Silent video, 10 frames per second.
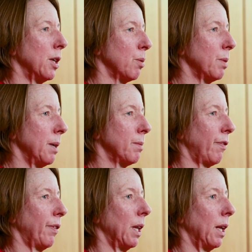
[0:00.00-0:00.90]
sometimes
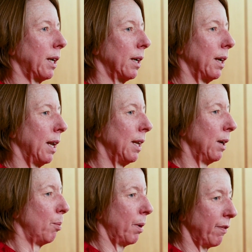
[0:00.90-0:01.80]
I feel like a
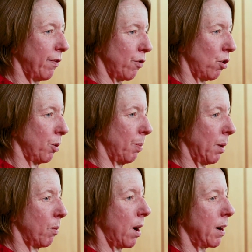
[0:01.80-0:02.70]
little bit of a fraud
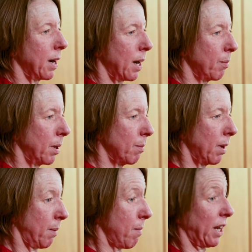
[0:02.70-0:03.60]
being where I am in
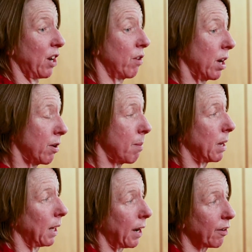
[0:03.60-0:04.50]
my career and
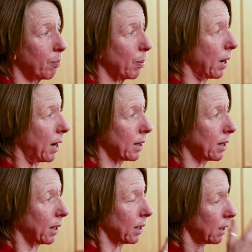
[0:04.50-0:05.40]
my life, but I
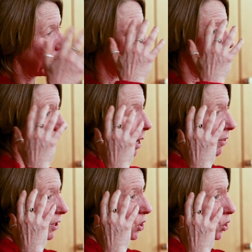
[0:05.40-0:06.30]
think that
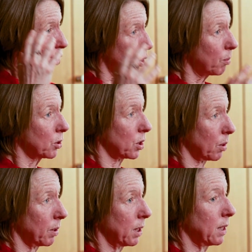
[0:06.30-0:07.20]
there's so much
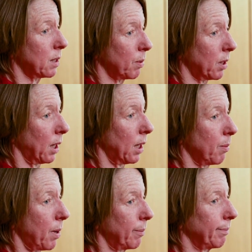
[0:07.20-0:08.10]
that we need to be
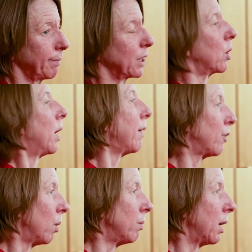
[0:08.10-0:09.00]
thinking about. Mind you,
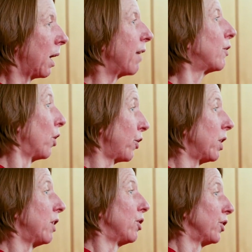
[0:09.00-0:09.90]
I've got a
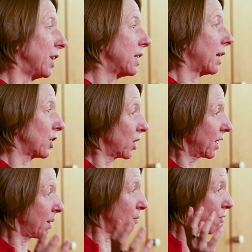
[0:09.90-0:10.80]
3-year-old niece,
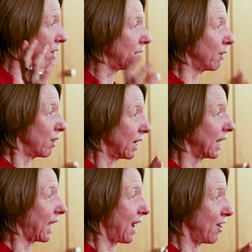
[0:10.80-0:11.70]
actually, and I'm really,
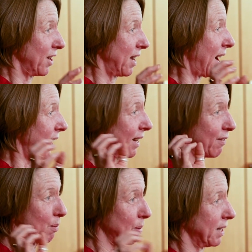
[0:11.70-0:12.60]
really caring that I
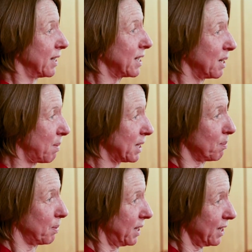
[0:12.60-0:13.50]
leave the planet in a
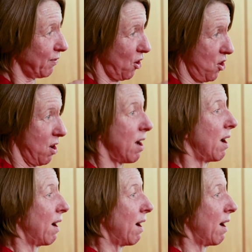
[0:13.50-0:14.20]
better place for her.